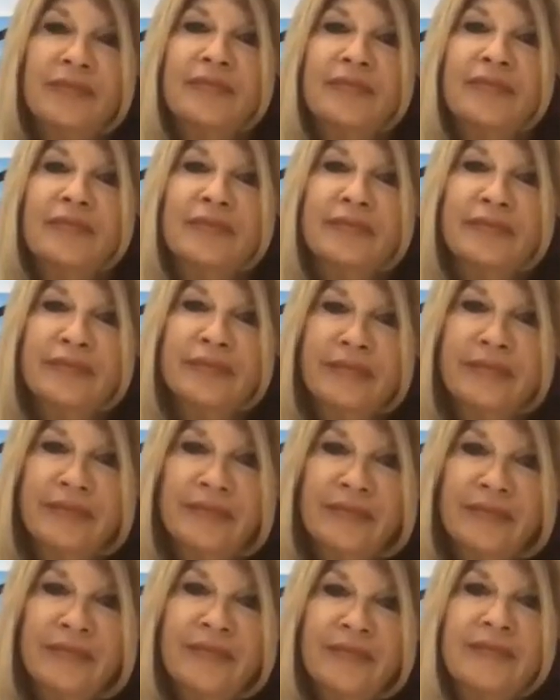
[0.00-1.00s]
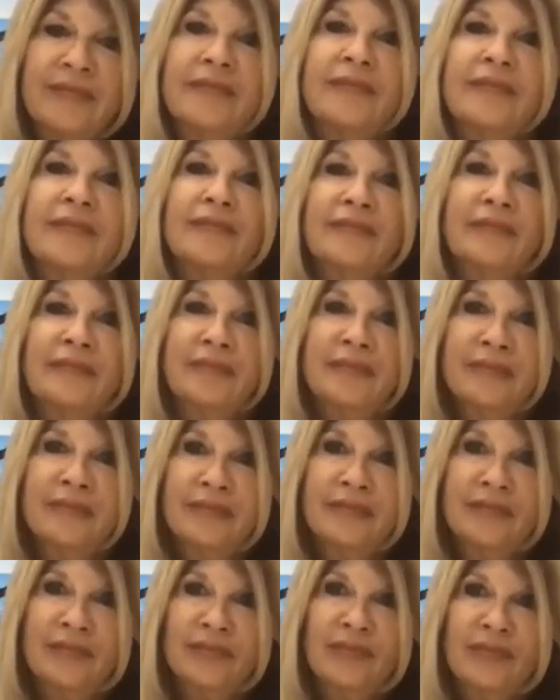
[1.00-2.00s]

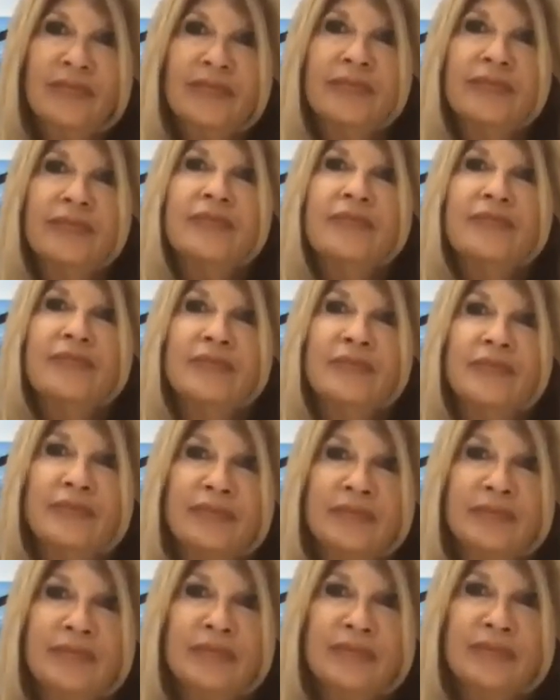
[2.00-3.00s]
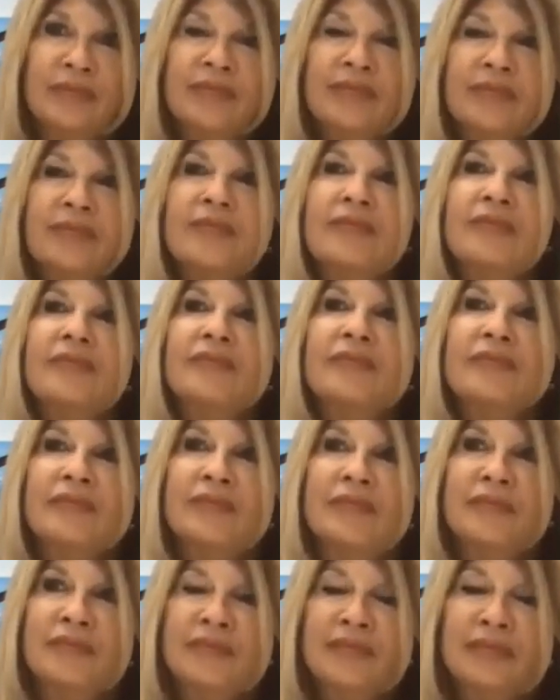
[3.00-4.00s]

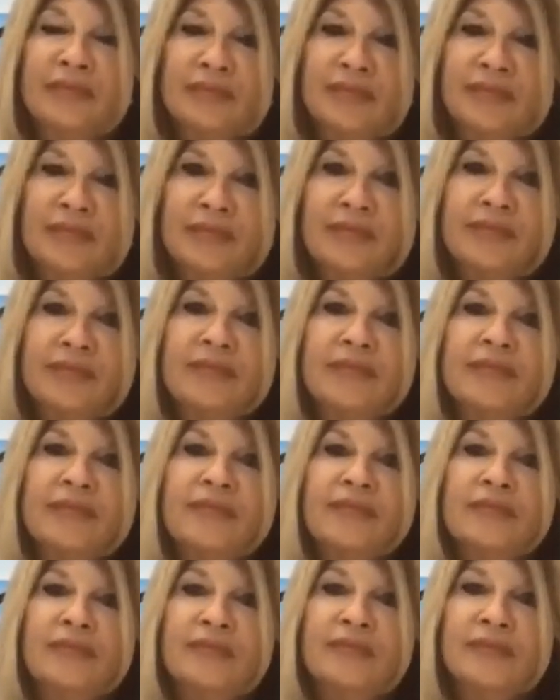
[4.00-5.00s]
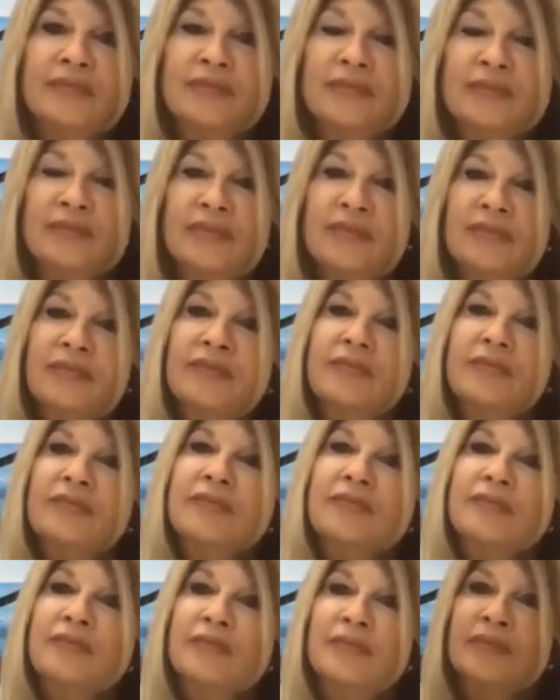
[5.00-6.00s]

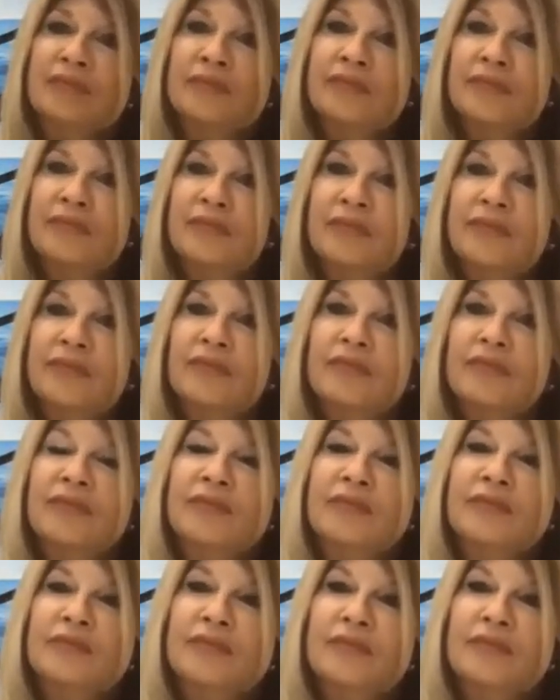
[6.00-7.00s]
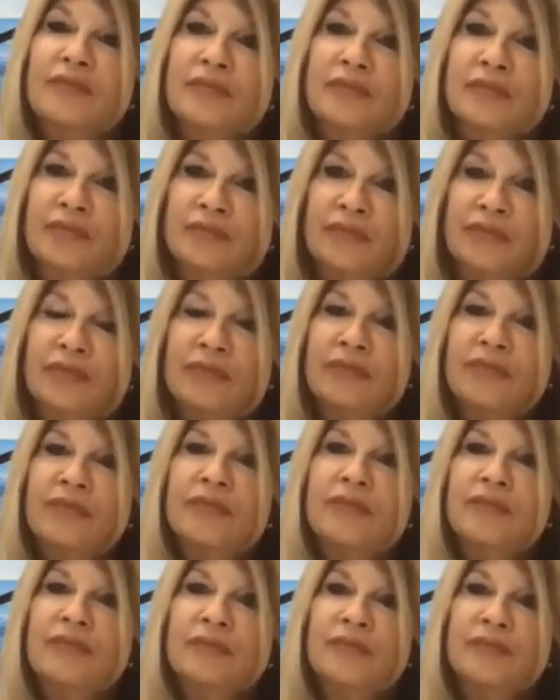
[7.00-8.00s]
This person isn't speaking.